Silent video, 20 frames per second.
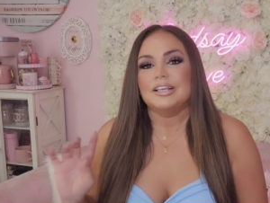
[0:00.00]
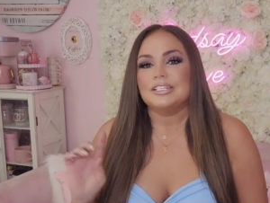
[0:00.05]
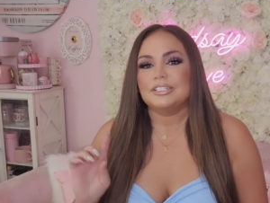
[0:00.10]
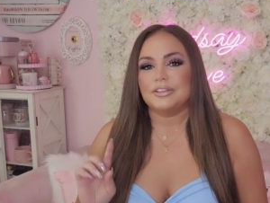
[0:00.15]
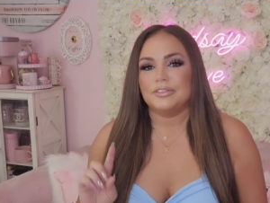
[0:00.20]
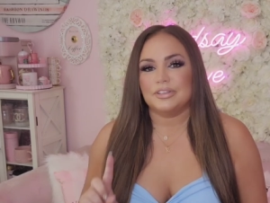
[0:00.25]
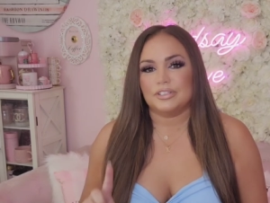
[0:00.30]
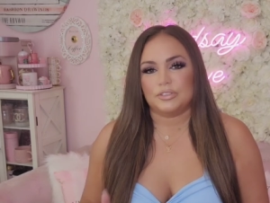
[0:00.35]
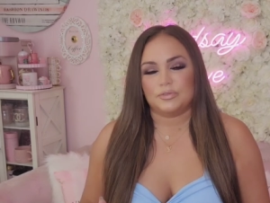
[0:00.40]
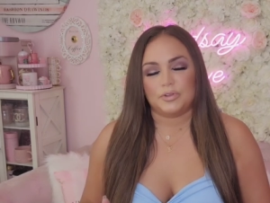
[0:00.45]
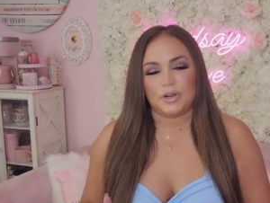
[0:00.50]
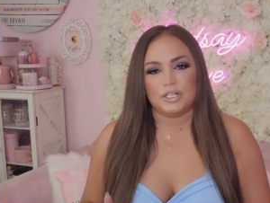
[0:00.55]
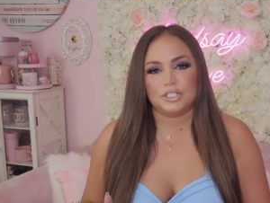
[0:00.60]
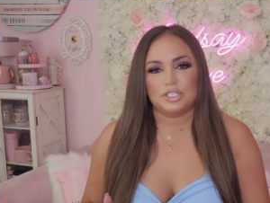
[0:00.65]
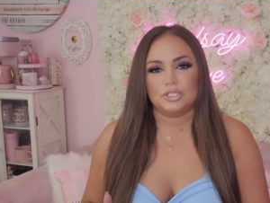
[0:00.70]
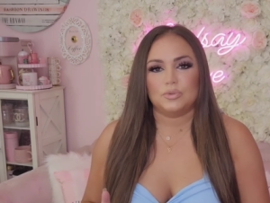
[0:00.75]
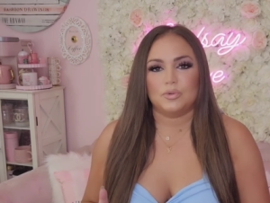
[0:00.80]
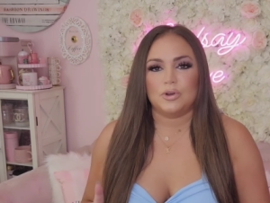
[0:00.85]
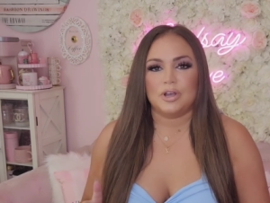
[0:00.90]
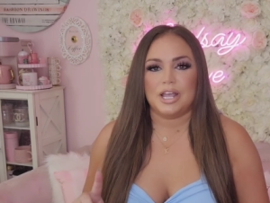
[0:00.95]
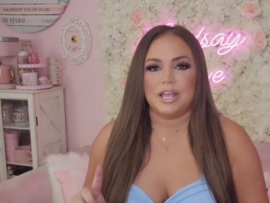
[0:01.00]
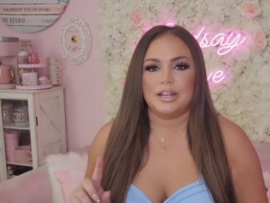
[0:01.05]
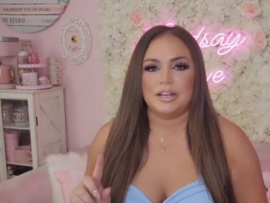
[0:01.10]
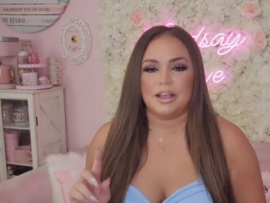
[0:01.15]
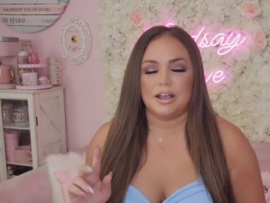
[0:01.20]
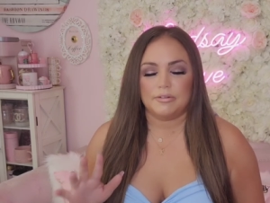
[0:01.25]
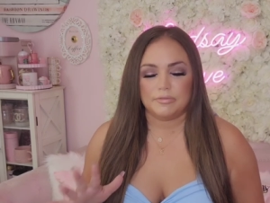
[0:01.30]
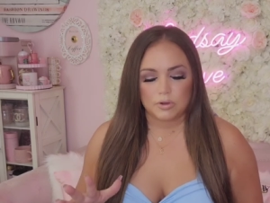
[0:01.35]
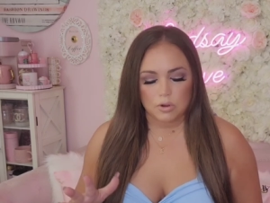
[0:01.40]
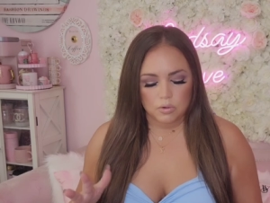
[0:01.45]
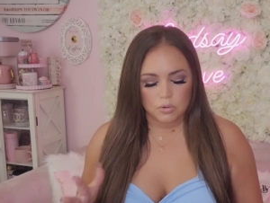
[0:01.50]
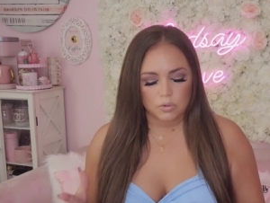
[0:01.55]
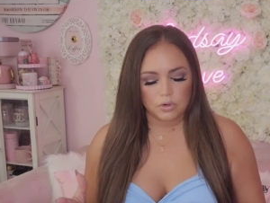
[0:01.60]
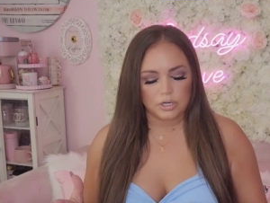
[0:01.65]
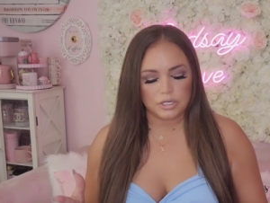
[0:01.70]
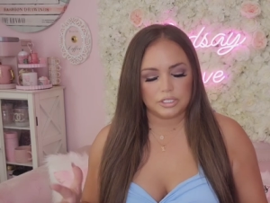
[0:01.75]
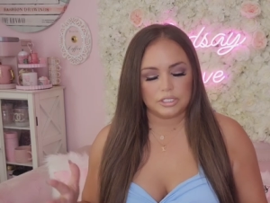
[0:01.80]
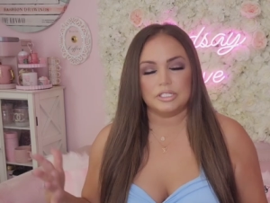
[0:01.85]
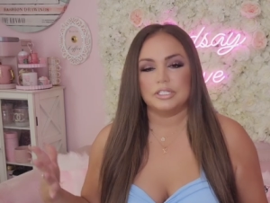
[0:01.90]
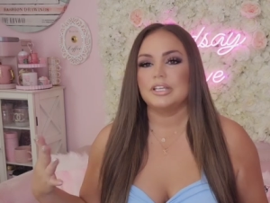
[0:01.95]
So this first one, of
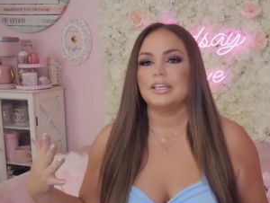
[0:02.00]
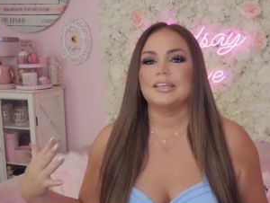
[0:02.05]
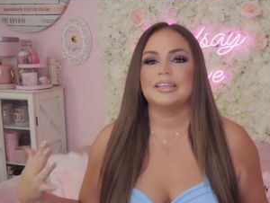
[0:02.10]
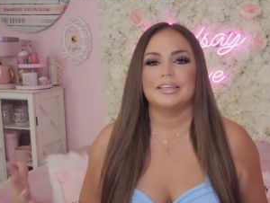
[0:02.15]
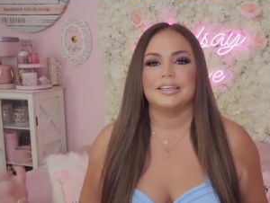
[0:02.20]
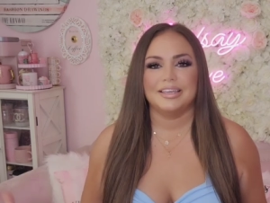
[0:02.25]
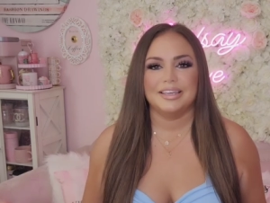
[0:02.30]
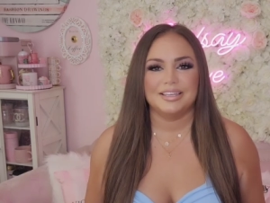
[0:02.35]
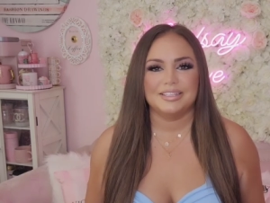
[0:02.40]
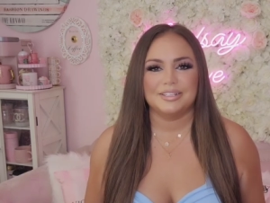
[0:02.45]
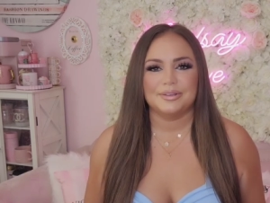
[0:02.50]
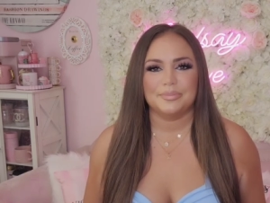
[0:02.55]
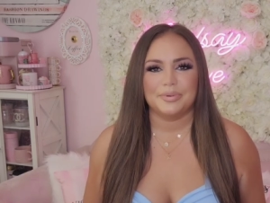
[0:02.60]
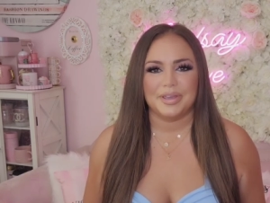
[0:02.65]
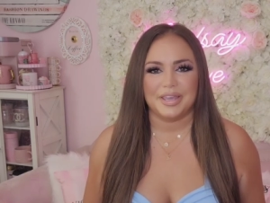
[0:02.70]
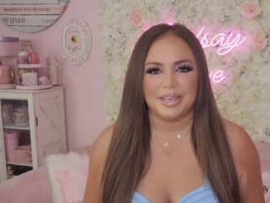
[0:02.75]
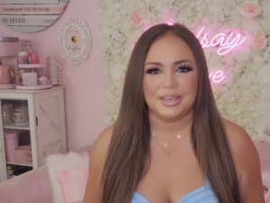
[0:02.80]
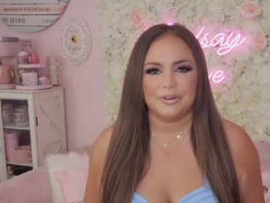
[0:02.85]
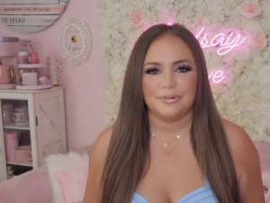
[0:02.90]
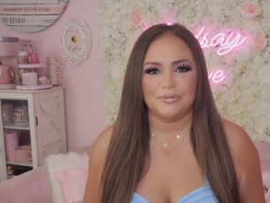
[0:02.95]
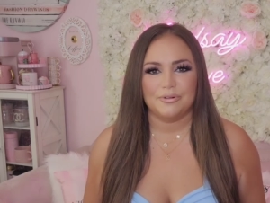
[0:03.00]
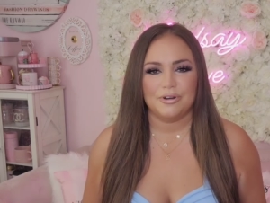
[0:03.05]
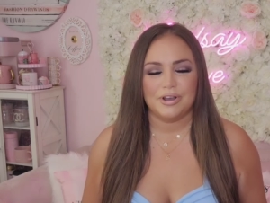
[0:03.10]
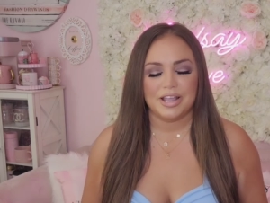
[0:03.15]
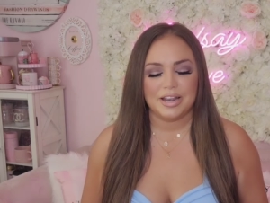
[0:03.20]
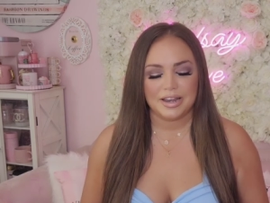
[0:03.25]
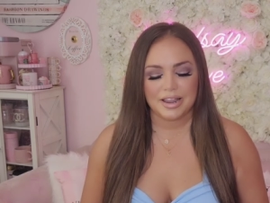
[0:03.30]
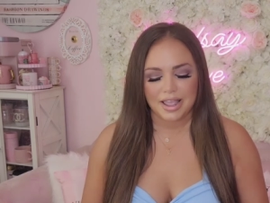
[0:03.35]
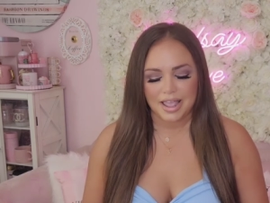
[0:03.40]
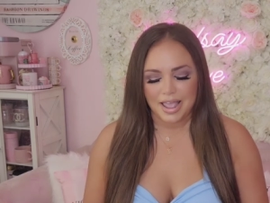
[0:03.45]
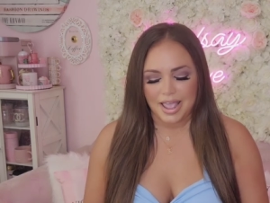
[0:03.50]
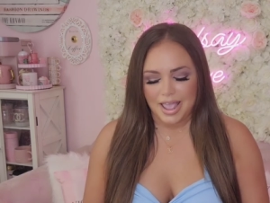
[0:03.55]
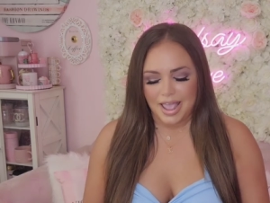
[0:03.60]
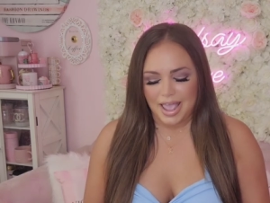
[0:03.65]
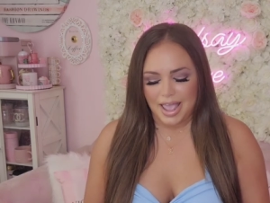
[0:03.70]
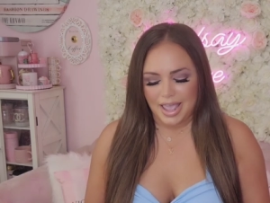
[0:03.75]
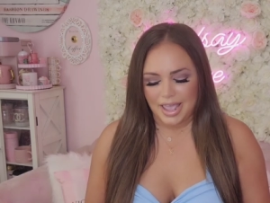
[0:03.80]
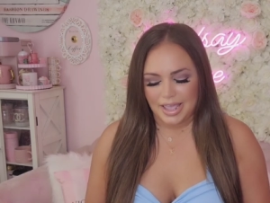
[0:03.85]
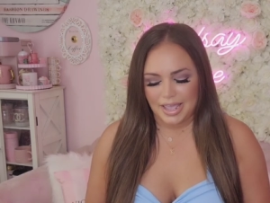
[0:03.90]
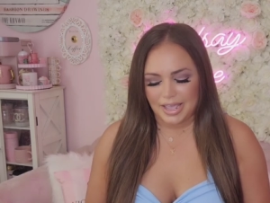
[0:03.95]
course, is a pink one,
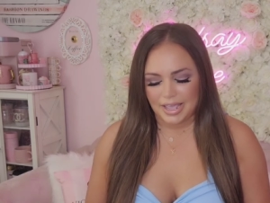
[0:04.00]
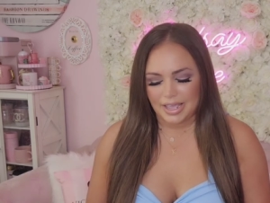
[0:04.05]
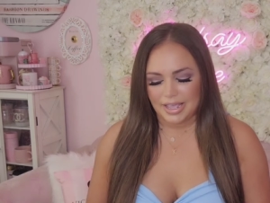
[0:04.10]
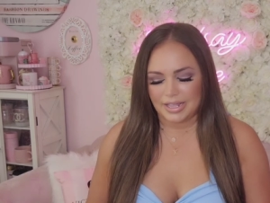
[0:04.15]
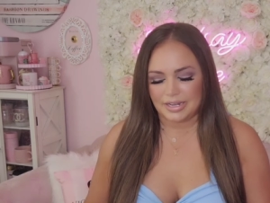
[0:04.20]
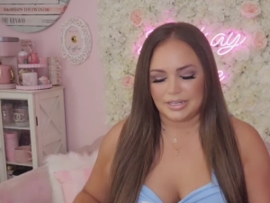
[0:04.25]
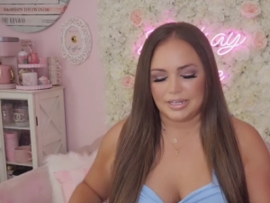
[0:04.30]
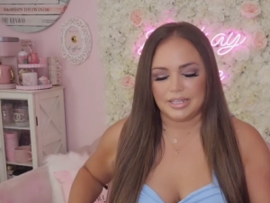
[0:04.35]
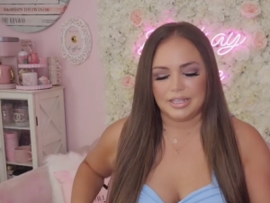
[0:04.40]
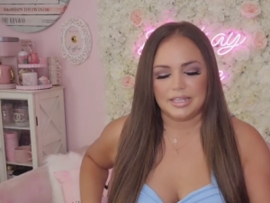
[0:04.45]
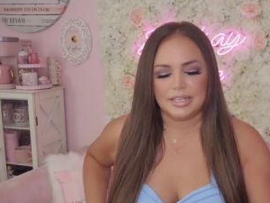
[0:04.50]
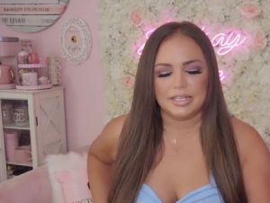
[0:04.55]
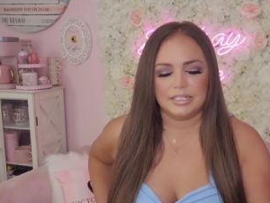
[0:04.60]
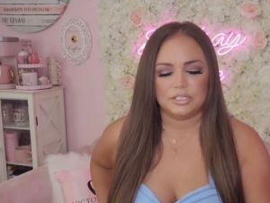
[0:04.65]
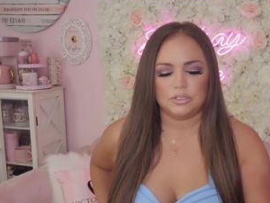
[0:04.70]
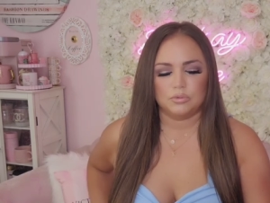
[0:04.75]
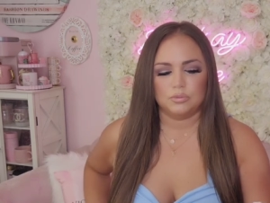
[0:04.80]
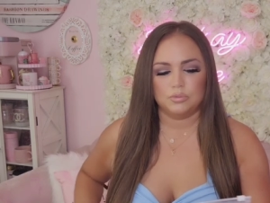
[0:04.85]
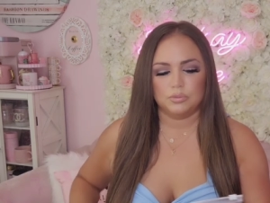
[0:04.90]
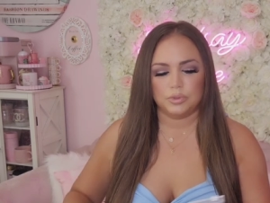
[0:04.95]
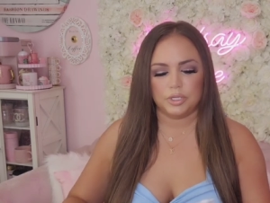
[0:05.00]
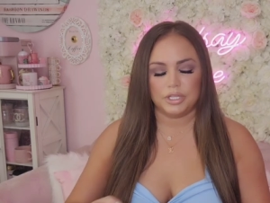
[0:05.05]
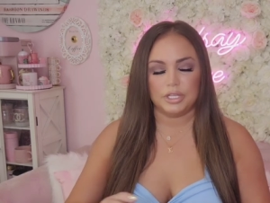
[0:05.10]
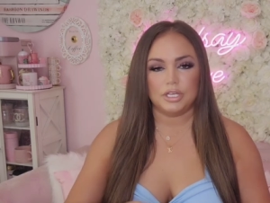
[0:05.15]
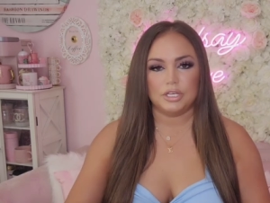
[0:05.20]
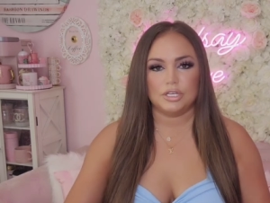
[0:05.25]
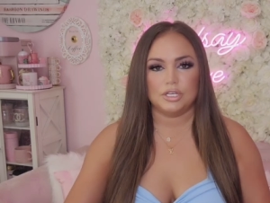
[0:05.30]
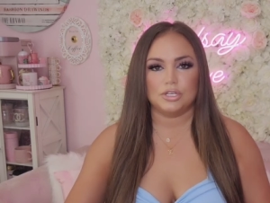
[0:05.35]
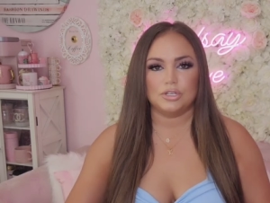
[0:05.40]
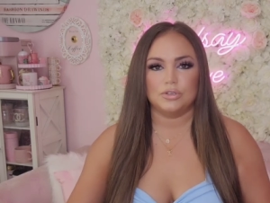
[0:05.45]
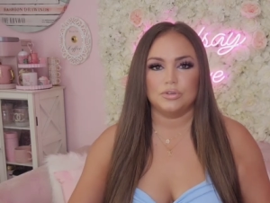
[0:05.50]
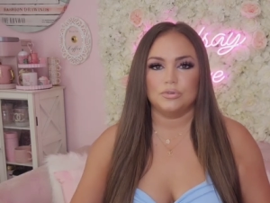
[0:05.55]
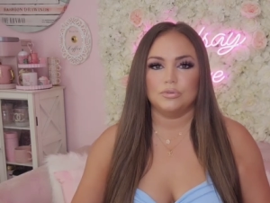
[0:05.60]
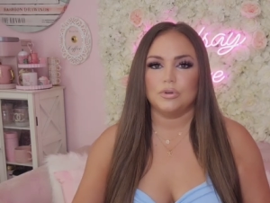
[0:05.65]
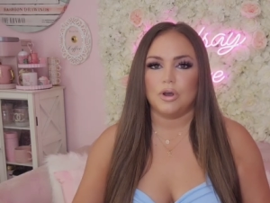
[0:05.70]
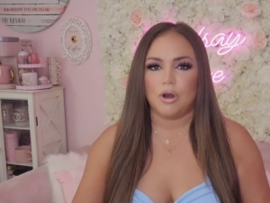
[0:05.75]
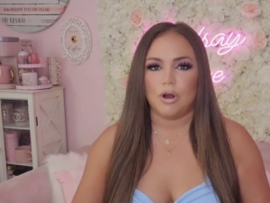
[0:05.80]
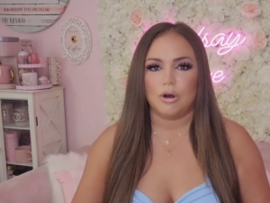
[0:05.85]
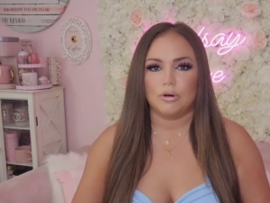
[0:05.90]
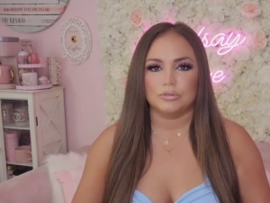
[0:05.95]
and it's a really
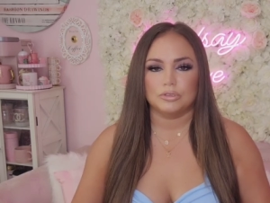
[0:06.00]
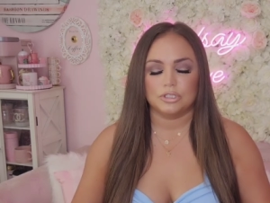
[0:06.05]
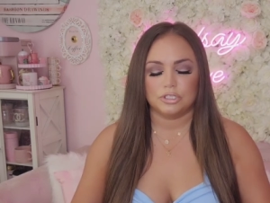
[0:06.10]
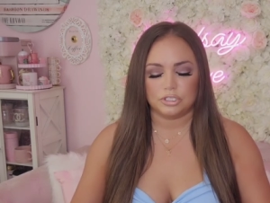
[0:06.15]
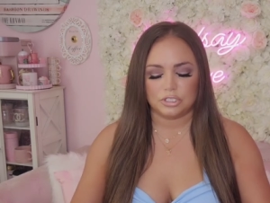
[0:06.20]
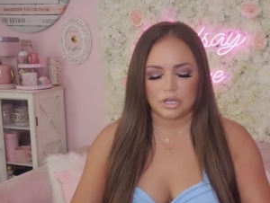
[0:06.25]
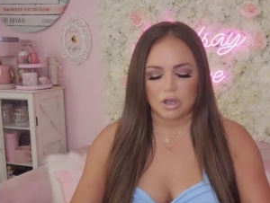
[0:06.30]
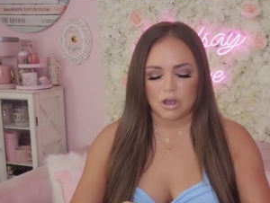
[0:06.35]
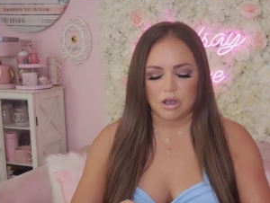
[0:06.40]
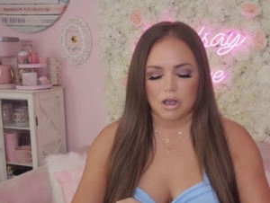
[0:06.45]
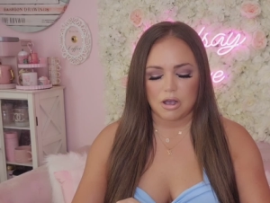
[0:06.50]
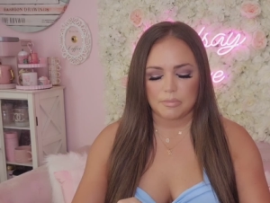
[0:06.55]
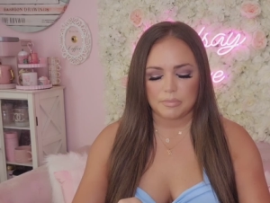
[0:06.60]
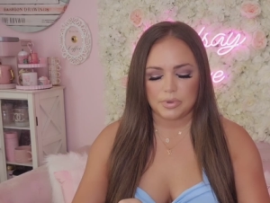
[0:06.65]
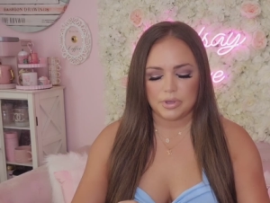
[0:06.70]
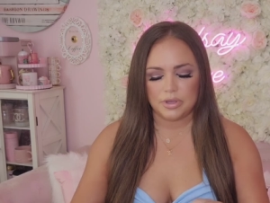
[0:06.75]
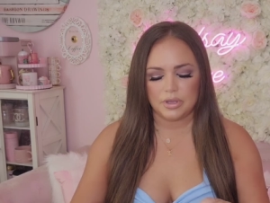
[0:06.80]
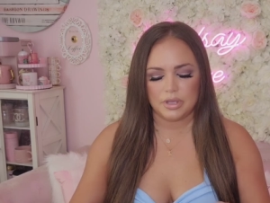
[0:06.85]
cute halter top.